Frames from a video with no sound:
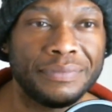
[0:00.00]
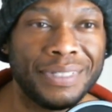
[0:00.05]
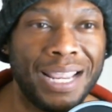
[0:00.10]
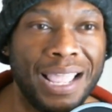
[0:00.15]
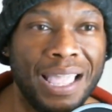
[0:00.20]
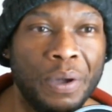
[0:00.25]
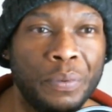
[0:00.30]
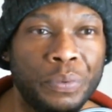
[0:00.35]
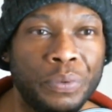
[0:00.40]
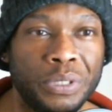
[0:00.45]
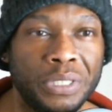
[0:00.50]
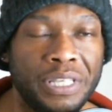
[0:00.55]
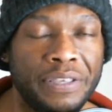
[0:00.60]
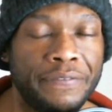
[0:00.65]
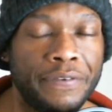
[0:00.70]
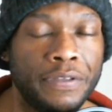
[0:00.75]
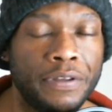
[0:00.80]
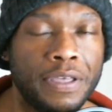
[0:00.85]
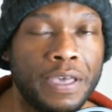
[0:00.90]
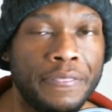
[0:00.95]
I will
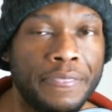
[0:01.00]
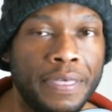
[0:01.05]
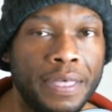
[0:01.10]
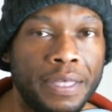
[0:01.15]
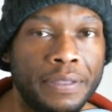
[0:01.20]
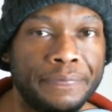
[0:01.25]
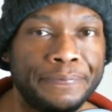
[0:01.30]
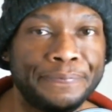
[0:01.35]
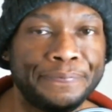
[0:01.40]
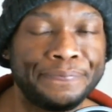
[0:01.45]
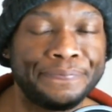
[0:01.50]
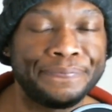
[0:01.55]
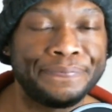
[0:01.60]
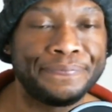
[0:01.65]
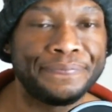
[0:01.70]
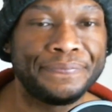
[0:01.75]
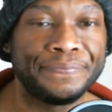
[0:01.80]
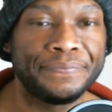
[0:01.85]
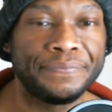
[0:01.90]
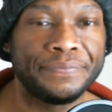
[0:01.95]
leave it at that.
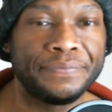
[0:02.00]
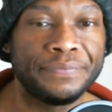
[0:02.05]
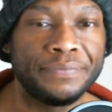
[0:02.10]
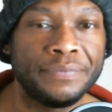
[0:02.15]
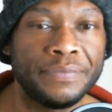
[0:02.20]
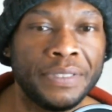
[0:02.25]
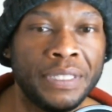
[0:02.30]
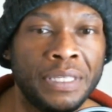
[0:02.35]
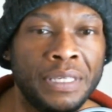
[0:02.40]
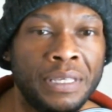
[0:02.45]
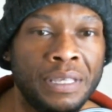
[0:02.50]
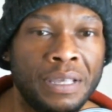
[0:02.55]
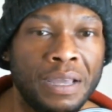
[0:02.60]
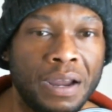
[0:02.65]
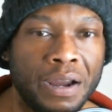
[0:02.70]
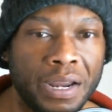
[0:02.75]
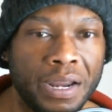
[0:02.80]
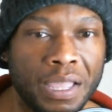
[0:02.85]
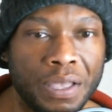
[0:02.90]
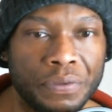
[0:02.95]

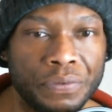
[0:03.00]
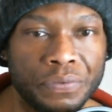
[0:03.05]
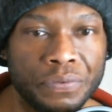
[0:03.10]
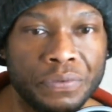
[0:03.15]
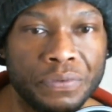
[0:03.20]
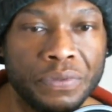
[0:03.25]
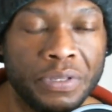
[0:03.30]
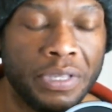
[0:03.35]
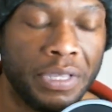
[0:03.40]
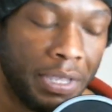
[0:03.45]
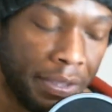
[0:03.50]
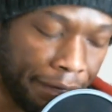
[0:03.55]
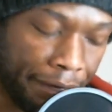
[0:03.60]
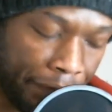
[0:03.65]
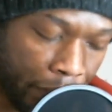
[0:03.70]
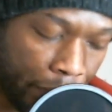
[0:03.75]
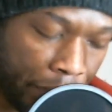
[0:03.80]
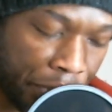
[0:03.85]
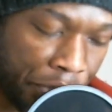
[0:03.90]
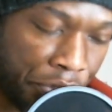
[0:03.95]
All right, guys. If
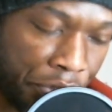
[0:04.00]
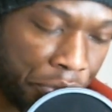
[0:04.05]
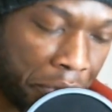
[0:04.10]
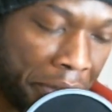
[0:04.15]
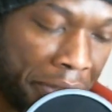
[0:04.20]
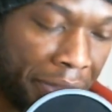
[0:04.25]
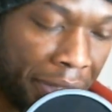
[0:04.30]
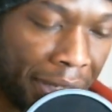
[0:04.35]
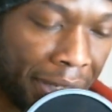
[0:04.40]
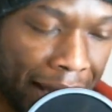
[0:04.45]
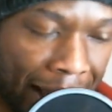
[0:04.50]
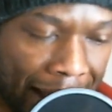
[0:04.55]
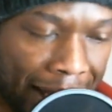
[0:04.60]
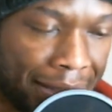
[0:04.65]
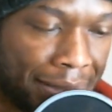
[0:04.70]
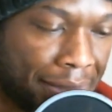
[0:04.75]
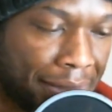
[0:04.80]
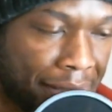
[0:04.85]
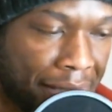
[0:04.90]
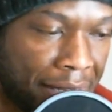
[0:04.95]
you enjoy the
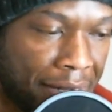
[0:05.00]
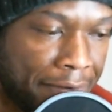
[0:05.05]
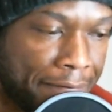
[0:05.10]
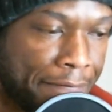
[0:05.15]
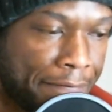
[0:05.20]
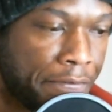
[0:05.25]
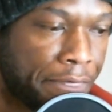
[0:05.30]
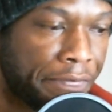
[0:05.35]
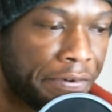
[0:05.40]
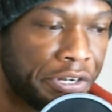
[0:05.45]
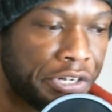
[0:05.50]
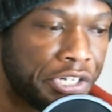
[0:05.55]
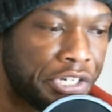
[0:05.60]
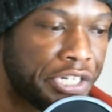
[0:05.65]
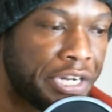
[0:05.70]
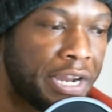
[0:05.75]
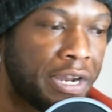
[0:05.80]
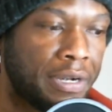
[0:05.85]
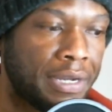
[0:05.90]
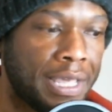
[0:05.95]
content, feel free to
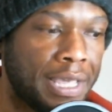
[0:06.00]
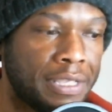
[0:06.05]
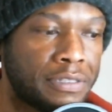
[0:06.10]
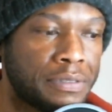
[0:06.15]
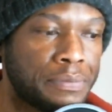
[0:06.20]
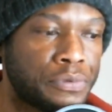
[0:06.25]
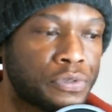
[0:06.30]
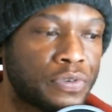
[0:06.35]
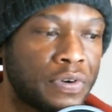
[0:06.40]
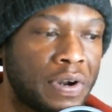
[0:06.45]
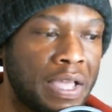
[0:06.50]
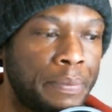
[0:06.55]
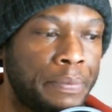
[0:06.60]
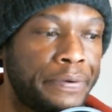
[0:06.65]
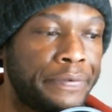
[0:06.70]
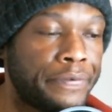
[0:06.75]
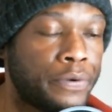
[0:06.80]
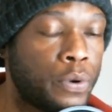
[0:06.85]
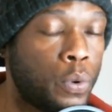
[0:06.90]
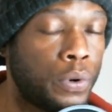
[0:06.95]
share, like, subscribe, and
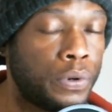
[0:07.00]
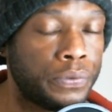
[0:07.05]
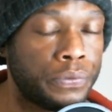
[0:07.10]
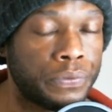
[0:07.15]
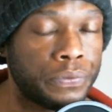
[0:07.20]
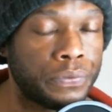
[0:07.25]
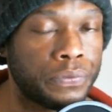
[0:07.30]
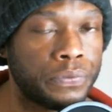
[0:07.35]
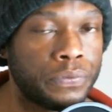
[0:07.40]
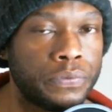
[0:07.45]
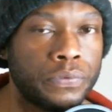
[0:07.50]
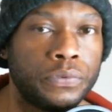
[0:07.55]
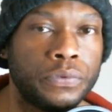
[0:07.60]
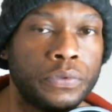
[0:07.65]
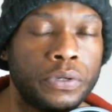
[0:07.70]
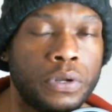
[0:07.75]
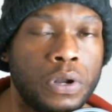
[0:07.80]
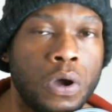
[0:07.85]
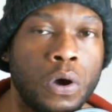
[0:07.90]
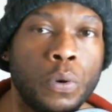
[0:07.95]
of course,
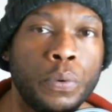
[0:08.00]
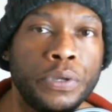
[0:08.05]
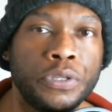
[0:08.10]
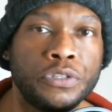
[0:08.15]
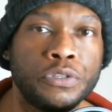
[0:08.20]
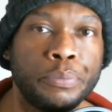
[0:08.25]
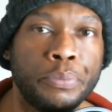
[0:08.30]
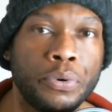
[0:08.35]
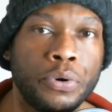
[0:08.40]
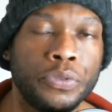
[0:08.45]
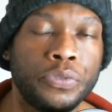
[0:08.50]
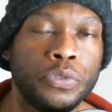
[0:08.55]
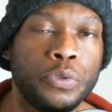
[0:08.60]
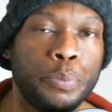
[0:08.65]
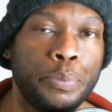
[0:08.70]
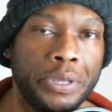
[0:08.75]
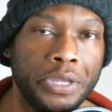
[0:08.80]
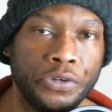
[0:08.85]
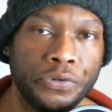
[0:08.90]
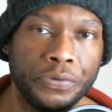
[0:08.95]
you can always support the
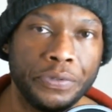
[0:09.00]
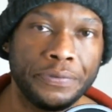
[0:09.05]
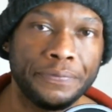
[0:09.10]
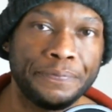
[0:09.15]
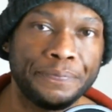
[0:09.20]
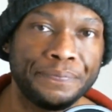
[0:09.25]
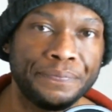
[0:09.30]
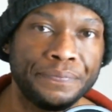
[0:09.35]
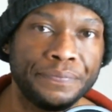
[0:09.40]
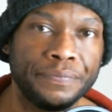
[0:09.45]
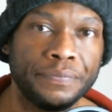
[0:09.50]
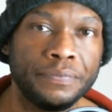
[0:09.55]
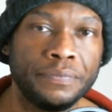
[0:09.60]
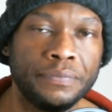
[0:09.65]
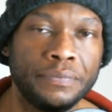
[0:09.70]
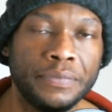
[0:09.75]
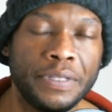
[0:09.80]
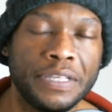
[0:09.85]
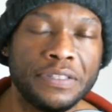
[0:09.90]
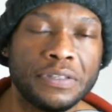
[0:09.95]
Patreon.
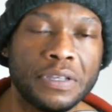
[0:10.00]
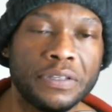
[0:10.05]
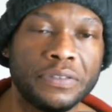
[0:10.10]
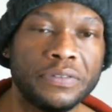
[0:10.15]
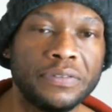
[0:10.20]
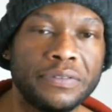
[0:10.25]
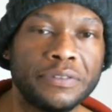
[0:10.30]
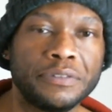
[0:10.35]
Thanks, guys.